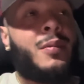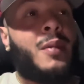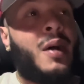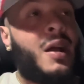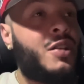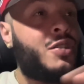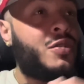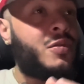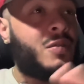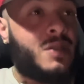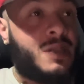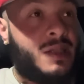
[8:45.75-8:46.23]

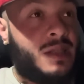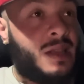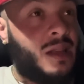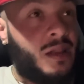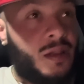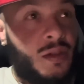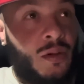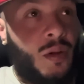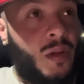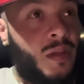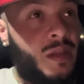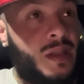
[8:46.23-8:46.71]
mind you, is
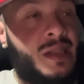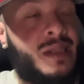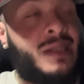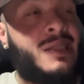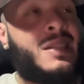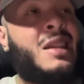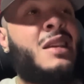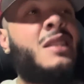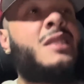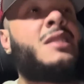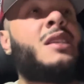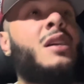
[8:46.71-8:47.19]
telling all these
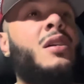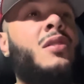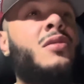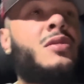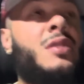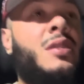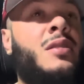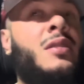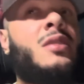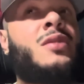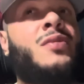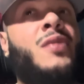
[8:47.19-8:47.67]
details
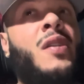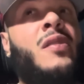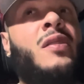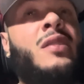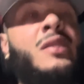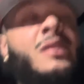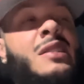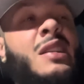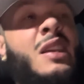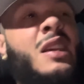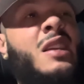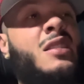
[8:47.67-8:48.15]
in this very
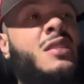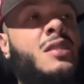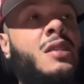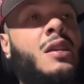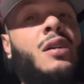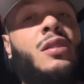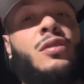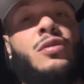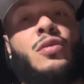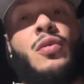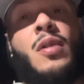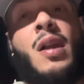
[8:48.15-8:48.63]

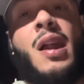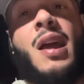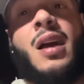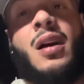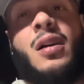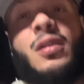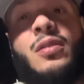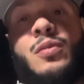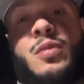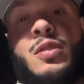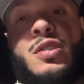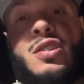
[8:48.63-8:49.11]
detailed
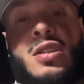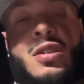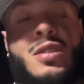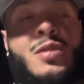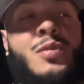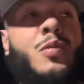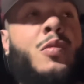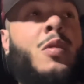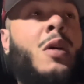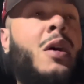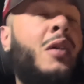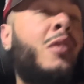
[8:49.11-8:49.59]
round, which is
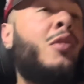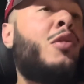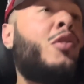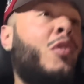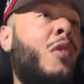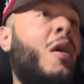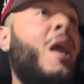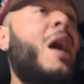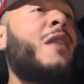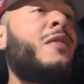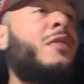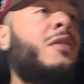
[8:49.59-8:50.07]
well
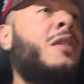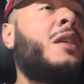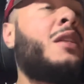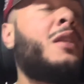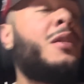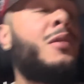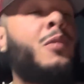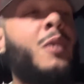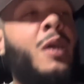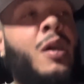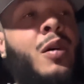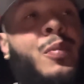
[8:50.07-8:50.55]
crafted
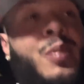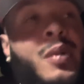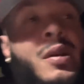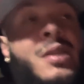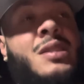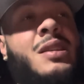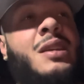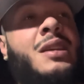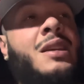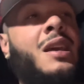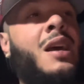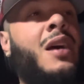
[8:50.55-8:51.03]
and well put
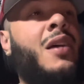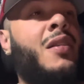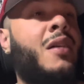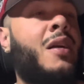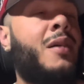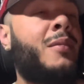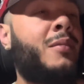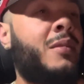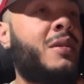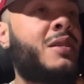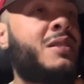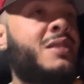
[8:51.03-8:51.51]
together,
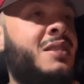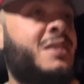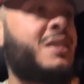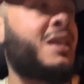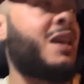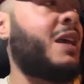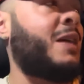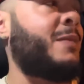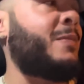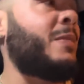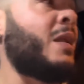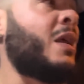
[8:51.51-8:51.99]
I must
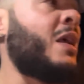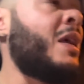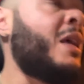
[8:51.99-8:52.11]
say.